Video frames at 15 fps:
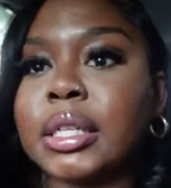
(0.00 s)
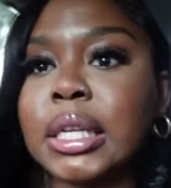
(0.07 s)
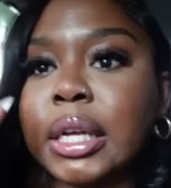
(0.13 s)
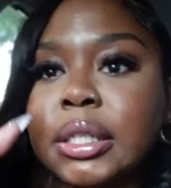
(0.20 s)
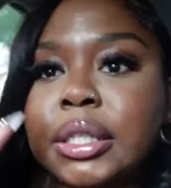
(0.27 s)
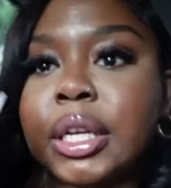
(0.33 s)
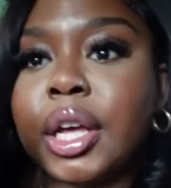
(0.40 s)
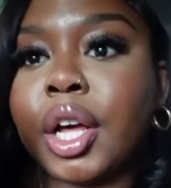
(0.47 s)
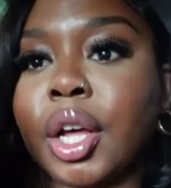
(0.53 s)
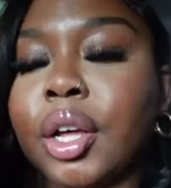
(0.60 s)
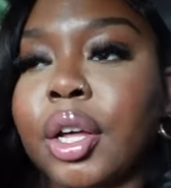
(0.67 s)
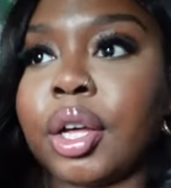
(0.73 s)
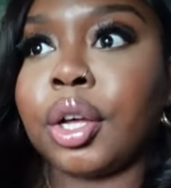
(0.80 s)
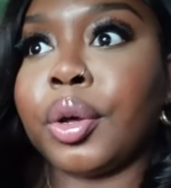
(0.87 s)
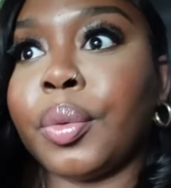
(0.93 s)
talk to
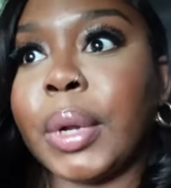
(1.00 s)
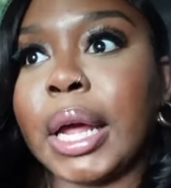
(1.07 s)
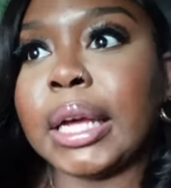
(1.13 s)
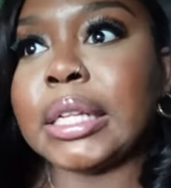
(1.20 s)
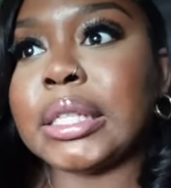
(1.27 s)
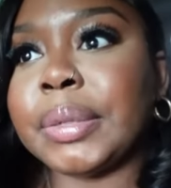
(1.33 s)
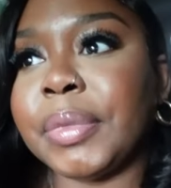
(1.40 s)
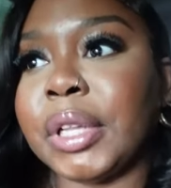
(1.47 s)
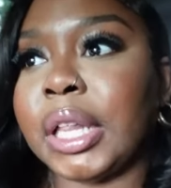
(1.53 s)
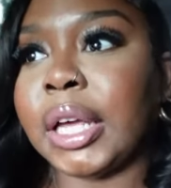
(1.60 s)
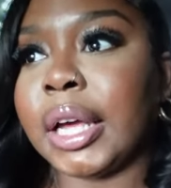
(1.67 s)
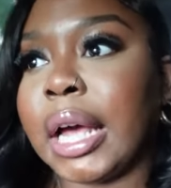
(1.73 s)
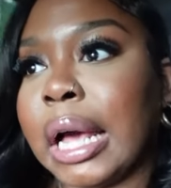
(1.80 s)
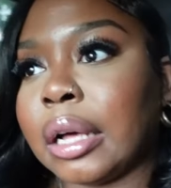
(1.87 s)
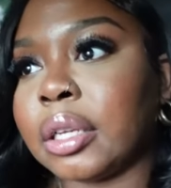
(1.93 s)
y'all when I get to Malika's
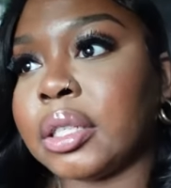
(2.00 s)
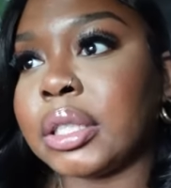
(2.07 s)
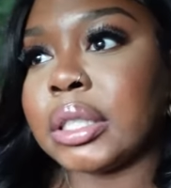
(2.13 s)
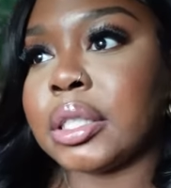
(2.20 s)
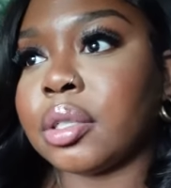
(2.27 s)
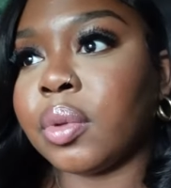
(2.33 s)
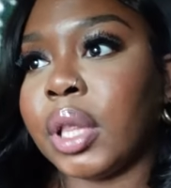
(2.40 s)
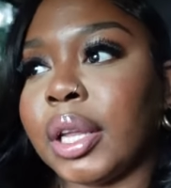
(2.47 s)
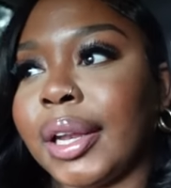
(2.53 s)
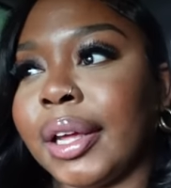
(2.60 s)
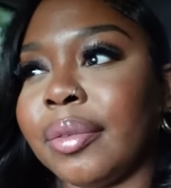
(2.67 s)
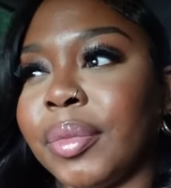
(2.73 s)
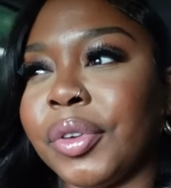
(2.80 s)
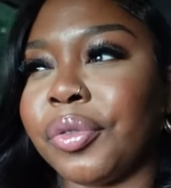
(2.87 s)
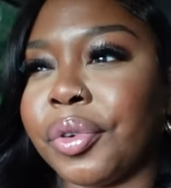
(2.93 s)
house because really
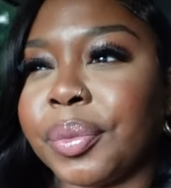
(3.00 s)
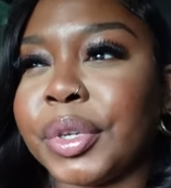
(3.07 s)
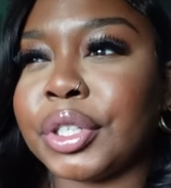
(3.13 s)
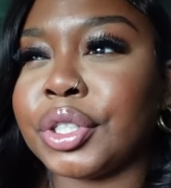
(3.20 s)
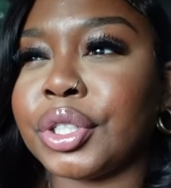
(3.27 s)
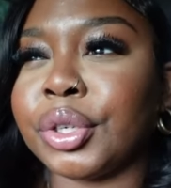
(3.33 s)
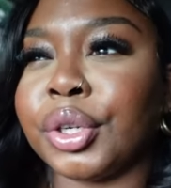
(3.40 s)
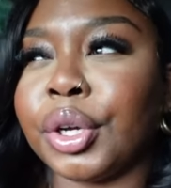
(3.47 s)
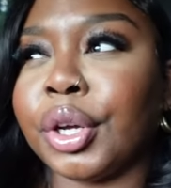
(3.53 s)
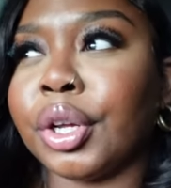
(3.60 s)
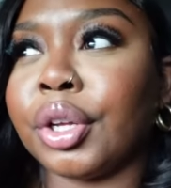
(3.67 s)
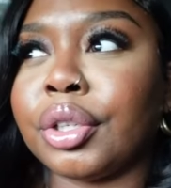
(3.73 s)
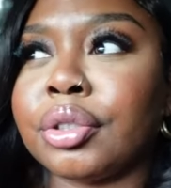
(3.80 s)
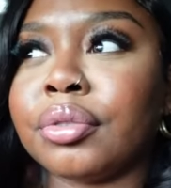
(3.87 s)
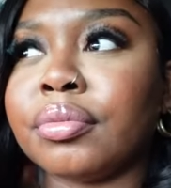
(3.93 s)
nothing for me to show
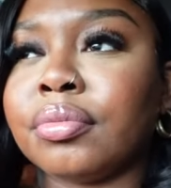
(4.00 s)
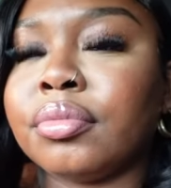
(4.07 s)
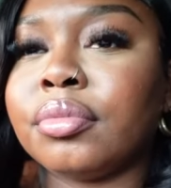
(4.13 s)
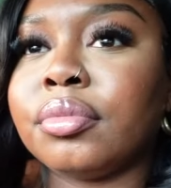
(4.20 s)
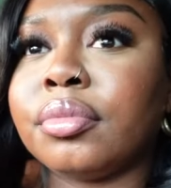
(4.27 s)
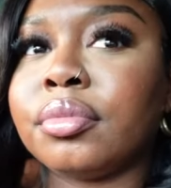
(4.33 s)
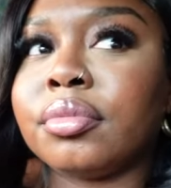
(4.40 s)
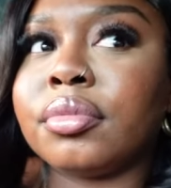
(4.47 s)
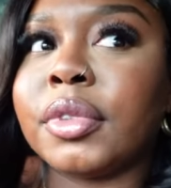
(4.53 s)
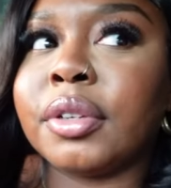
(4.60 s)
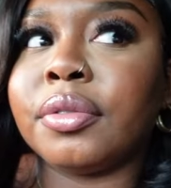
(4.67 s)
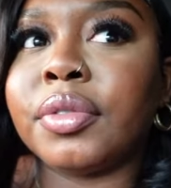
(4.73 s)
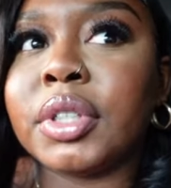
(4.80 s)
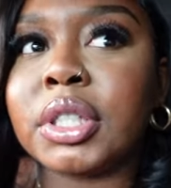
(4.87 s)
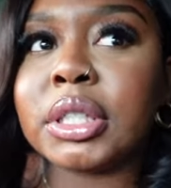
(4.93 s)
y'all
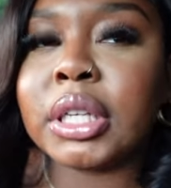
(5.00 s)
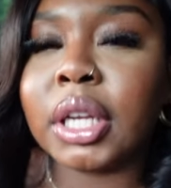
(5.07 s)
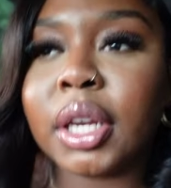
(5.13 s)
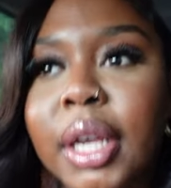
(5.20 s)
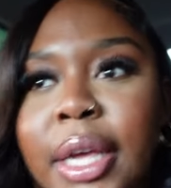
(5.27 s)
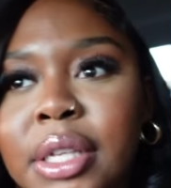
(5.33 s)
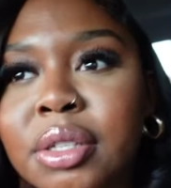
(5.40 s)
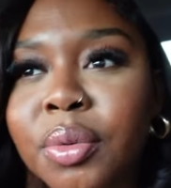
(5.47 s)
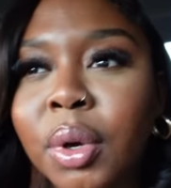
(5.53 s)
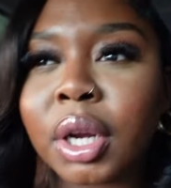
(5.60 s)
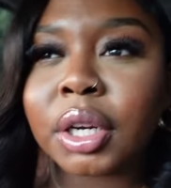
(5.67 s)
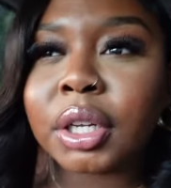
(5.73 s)
of a skin in case of water.